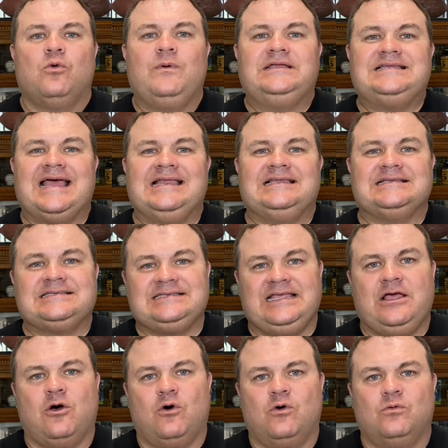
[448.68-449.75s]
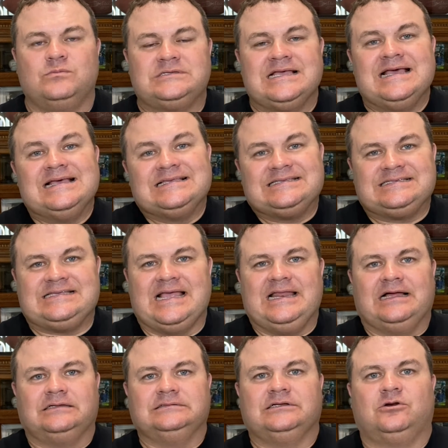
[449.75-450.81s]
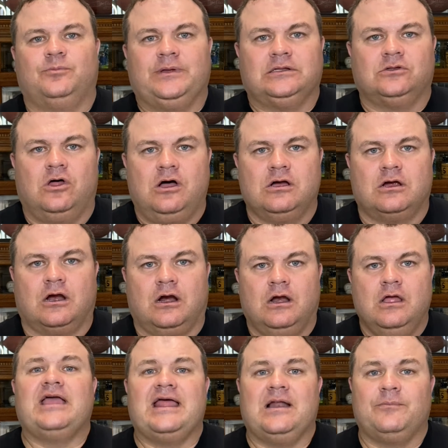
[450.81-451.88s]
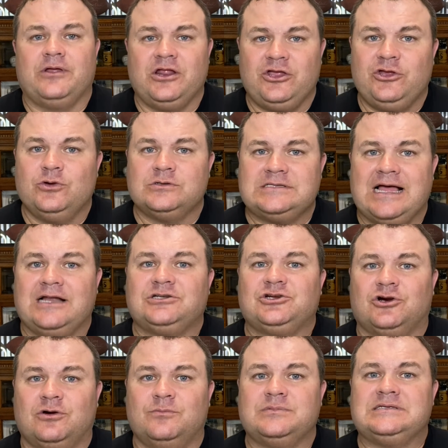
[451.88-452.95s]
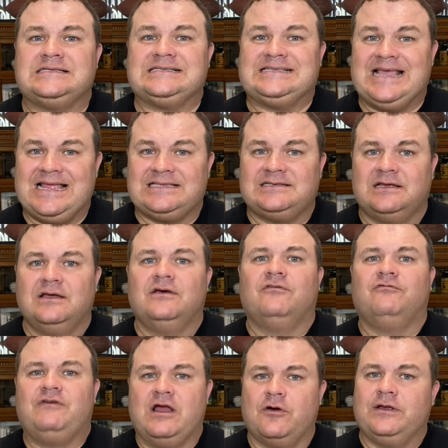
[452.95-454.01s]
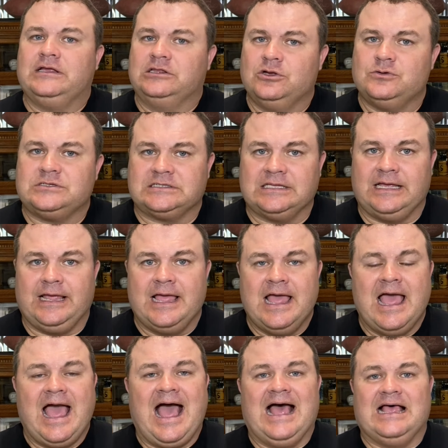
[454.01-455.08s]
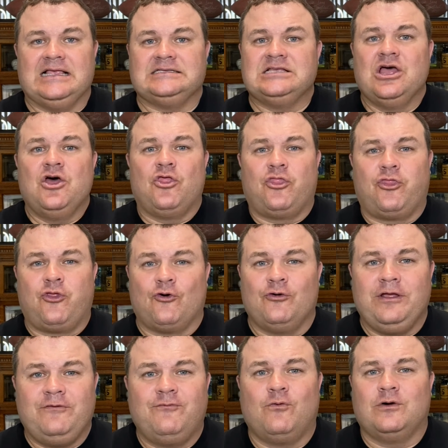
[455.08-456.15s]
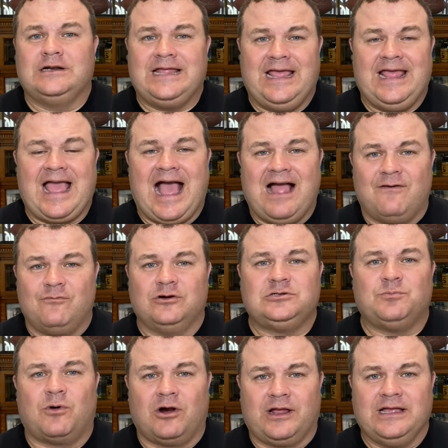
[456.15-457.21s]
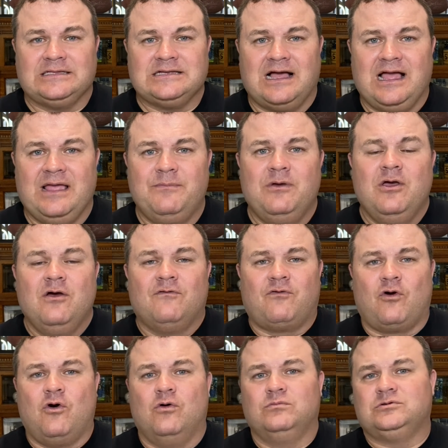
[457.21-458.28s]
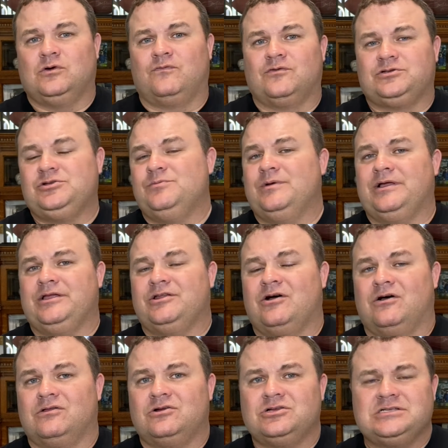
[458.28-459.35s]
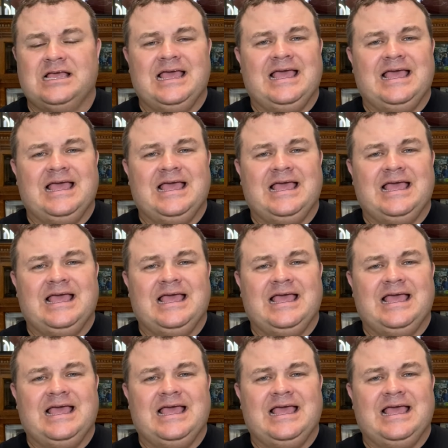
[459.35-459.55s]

we tend to see homes sit a little bit longer. And I'm gonna use that term sit very loosely as 34 day average market time for homes over $2 million